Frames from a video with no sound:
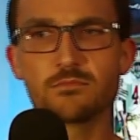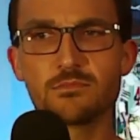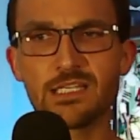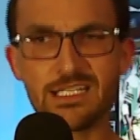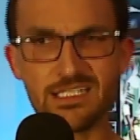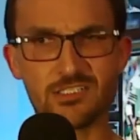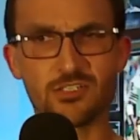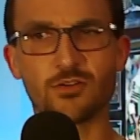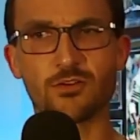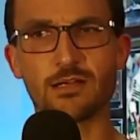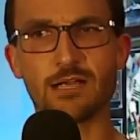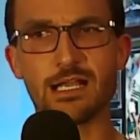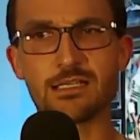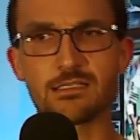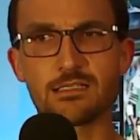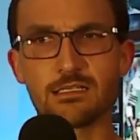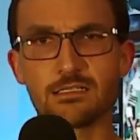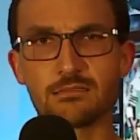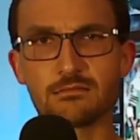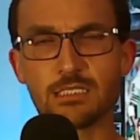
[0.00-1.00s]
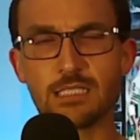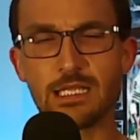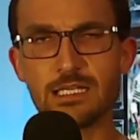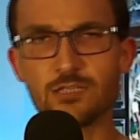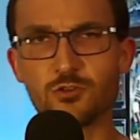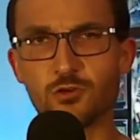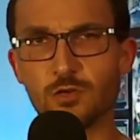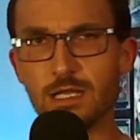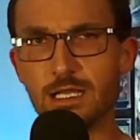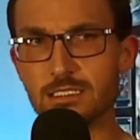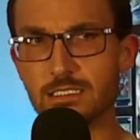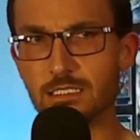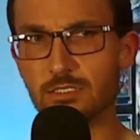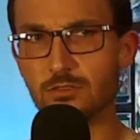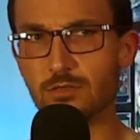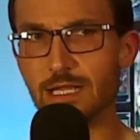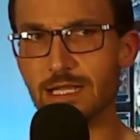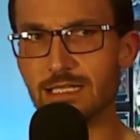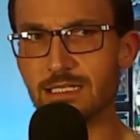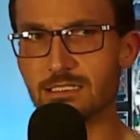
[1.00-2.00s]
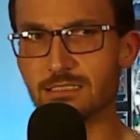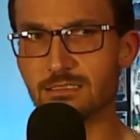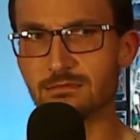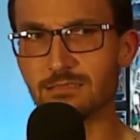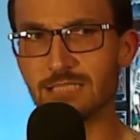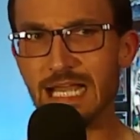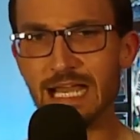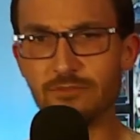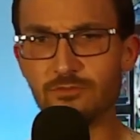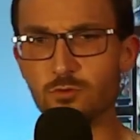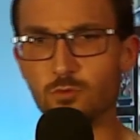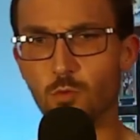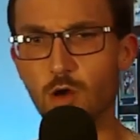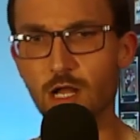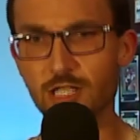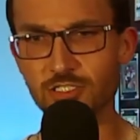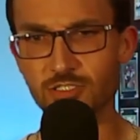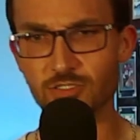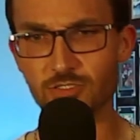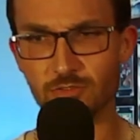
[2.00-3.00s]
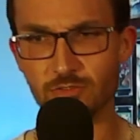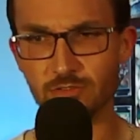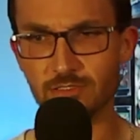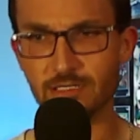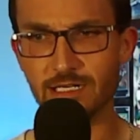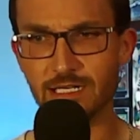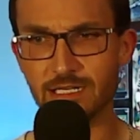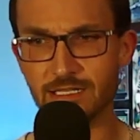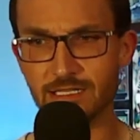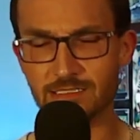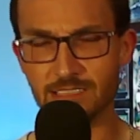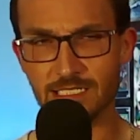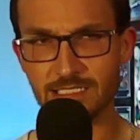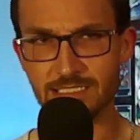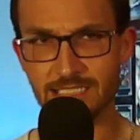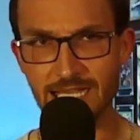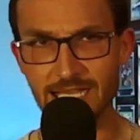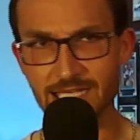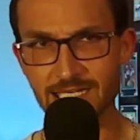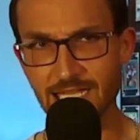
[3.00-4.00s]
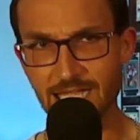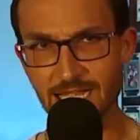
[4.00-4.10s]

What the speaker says: Interesting, right? And I haven't watched through it or anything like that.